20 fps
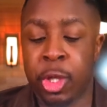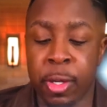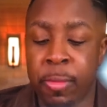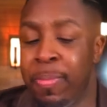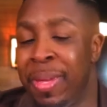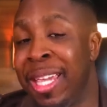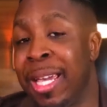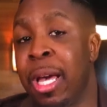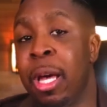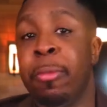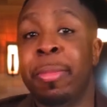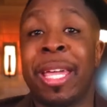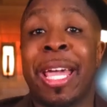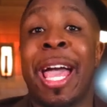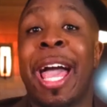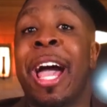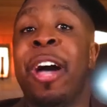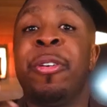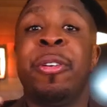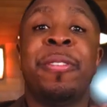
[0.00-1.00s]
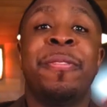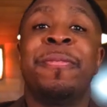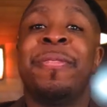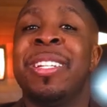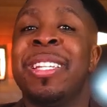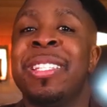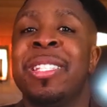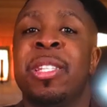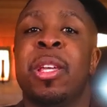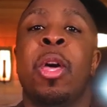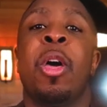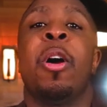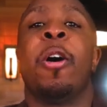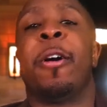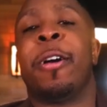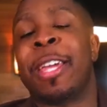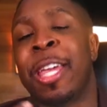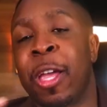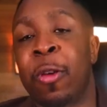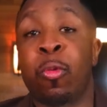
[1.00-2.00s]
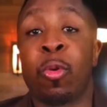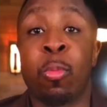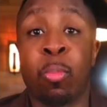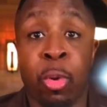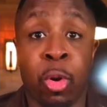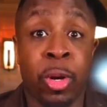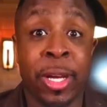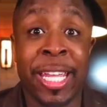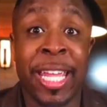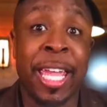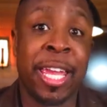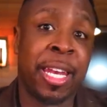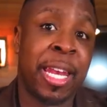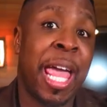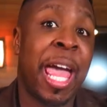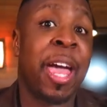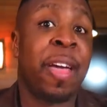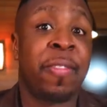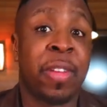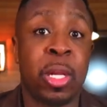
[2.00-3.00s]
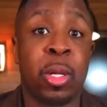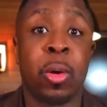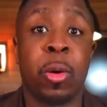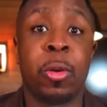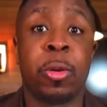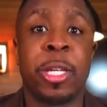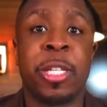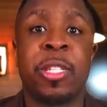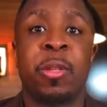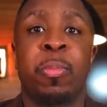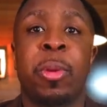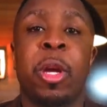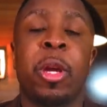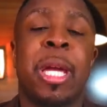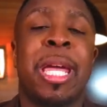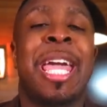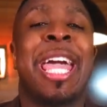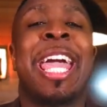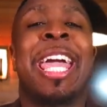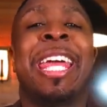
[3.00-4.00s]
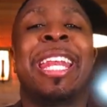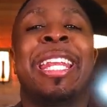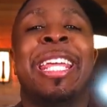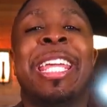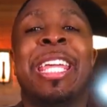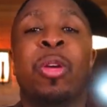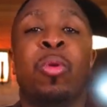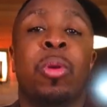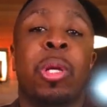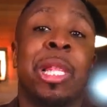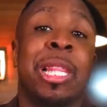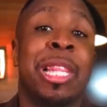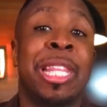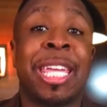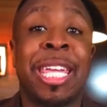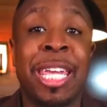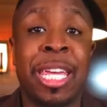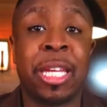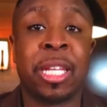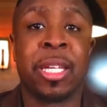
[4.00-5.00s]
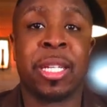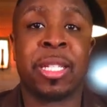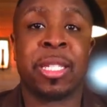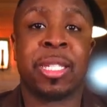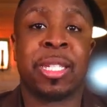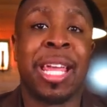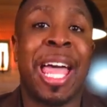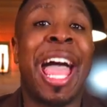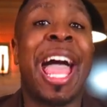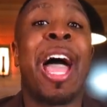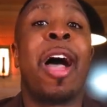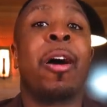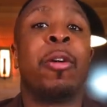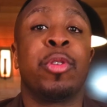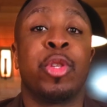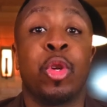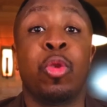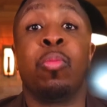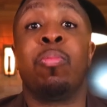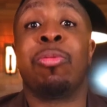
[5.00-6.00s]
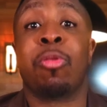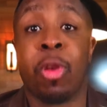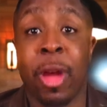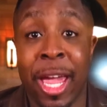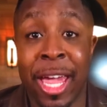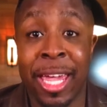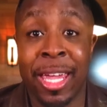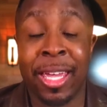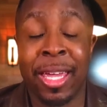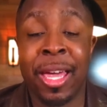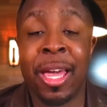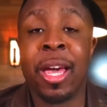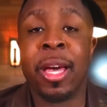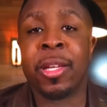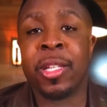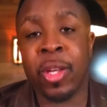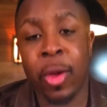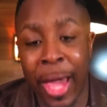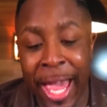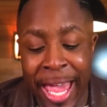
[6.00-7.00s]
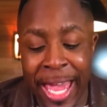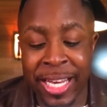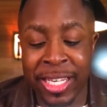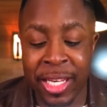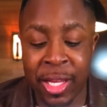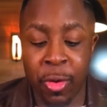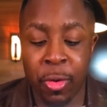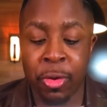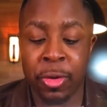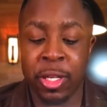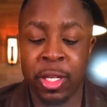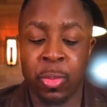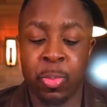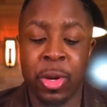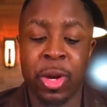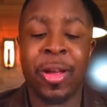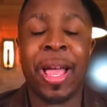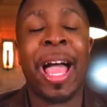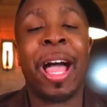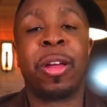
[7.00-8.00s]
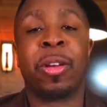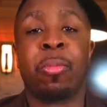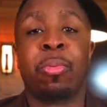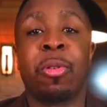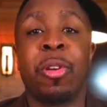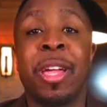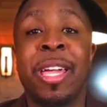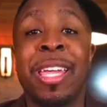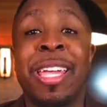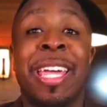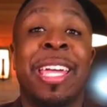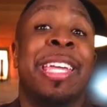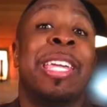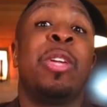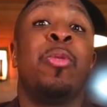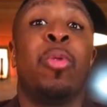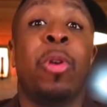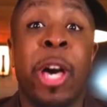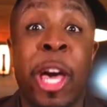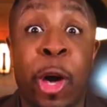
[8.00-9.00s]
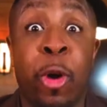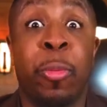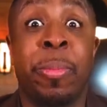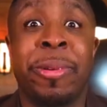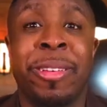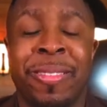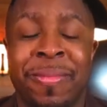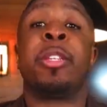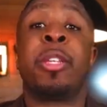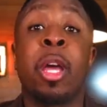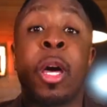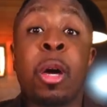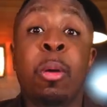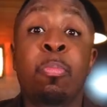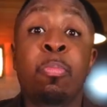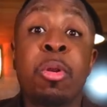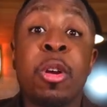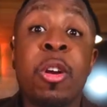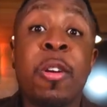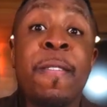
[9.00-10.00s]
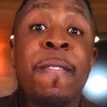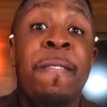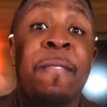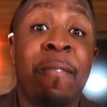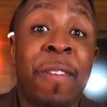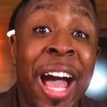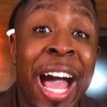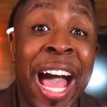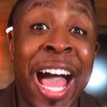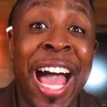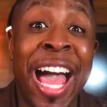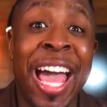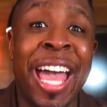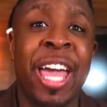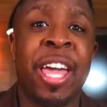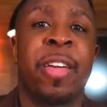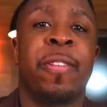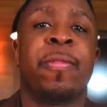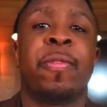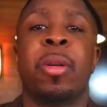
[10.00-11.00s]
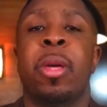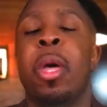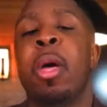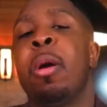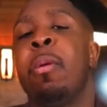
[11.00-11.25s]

should be coming out of us if we're born again, having the Holy Spirit, and he will lead us how to pray. So ask the Holy Spirit how to pray, and he will help. Number 5,